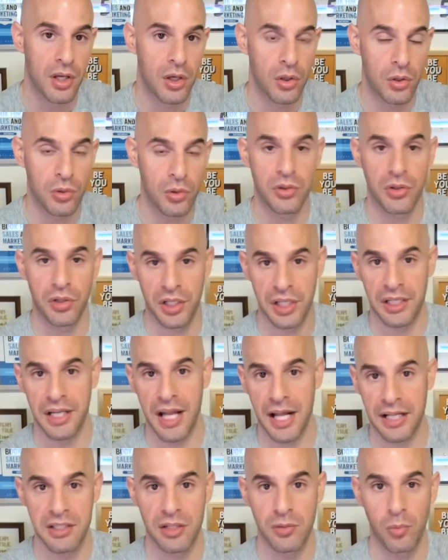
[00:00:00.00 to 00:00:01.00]
who you're
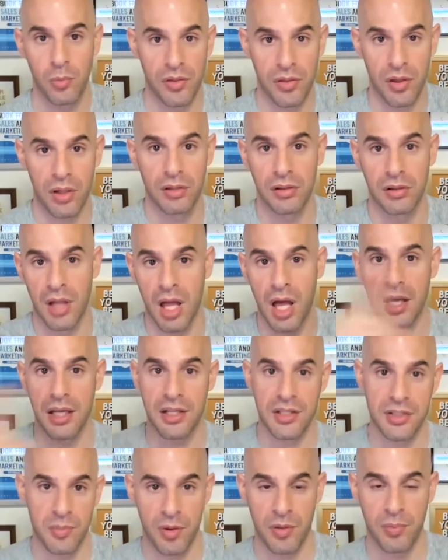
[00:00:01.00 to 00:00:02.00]
connecting with
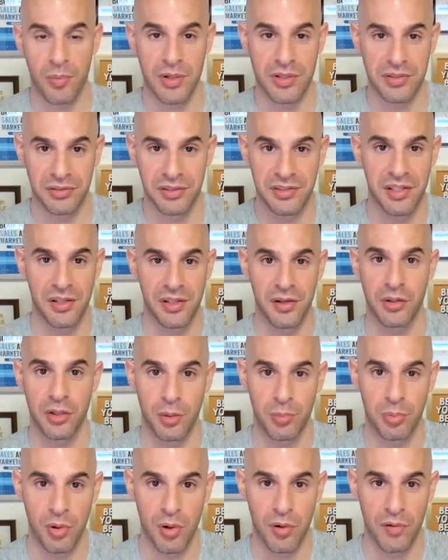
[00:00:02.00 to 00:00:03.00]
aligns with what's listed on your
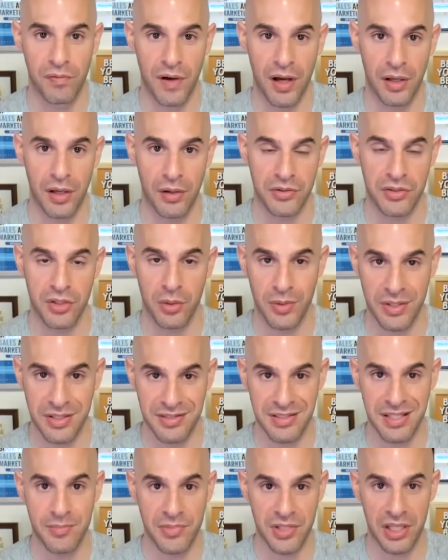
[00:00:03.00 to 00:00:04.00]
profile. So it
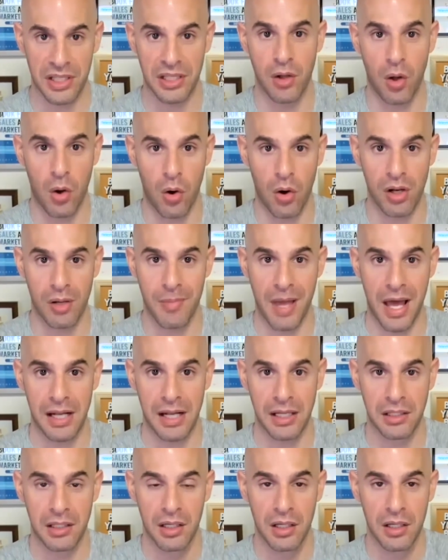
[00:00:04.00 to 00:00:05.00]
seems like an
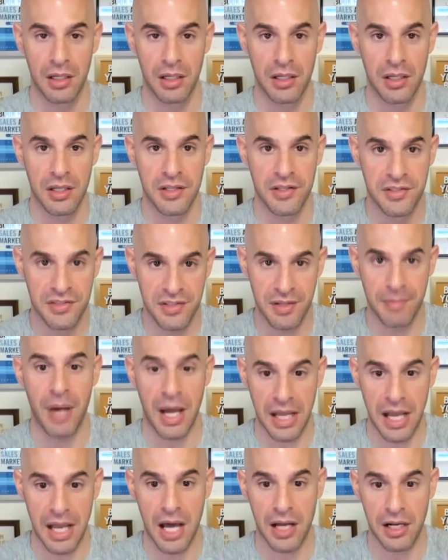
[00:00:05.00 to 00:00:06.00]
automatic,
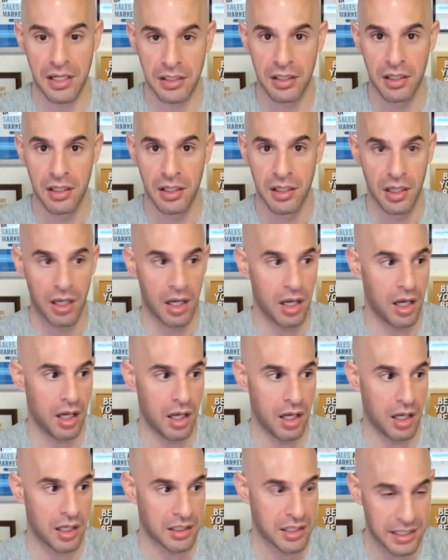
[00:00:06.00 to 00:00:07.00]
symbiotic
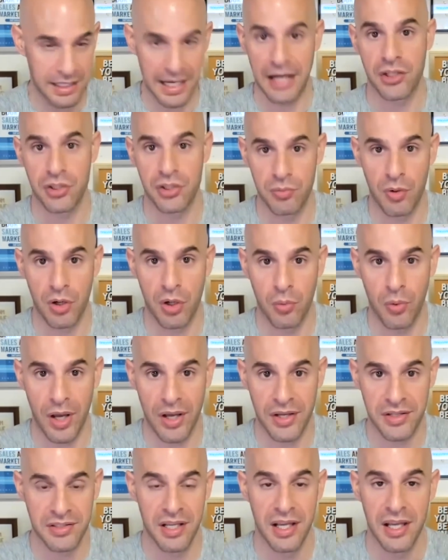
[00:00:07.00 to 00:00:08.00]
connection
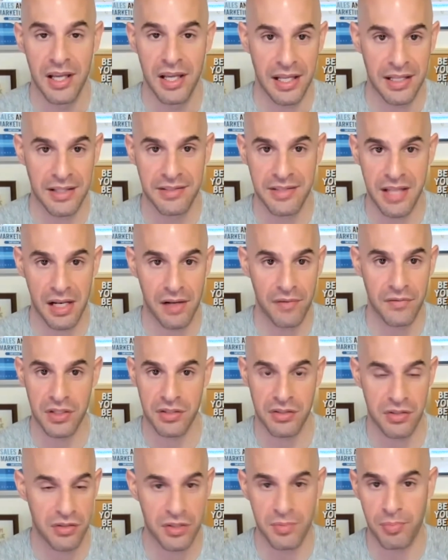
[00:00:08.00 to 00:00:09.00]
request instead of just
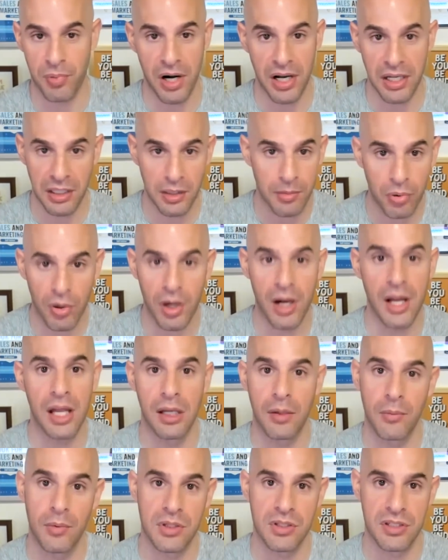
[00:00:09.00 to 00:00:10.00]
spraying and
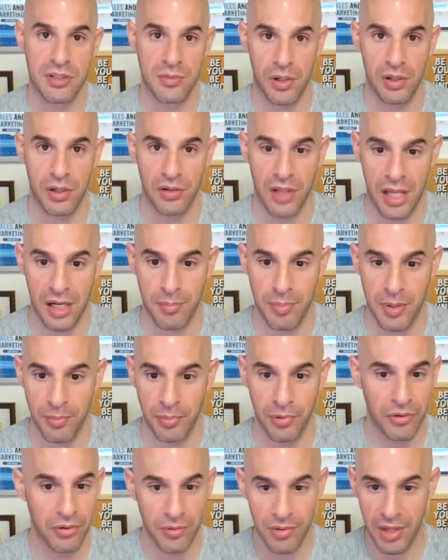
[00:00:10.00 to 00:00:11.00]
praying, which is what a lot of
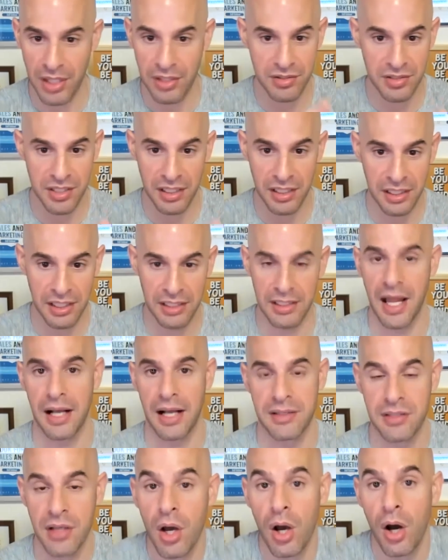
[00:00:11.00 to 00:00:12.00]
people do. They just hit
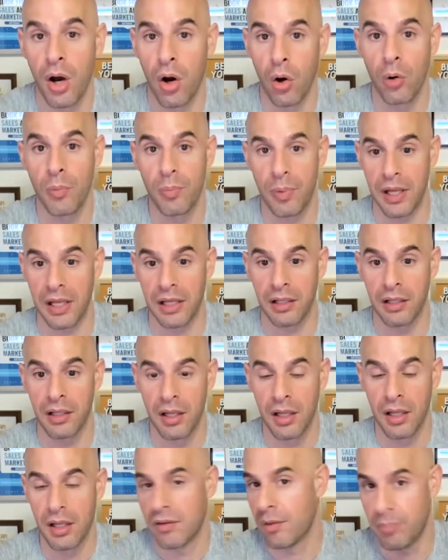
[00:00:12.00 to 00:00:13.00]
connect, hoping
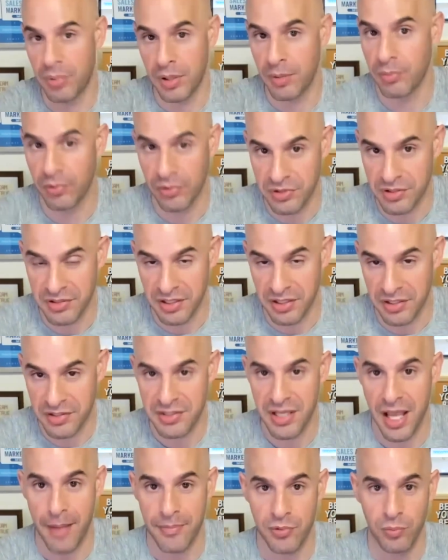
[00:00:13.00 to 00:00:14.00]
that people just
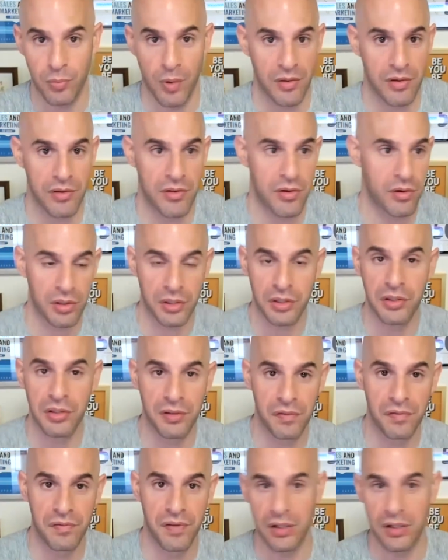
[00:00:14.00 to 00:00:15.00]
accept whether they're a good
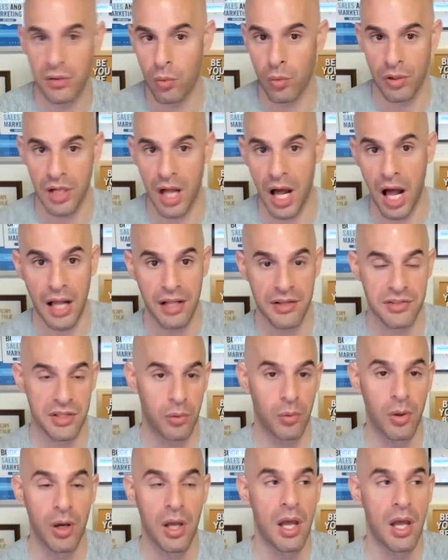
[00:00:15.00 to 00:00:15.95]
fit or not. So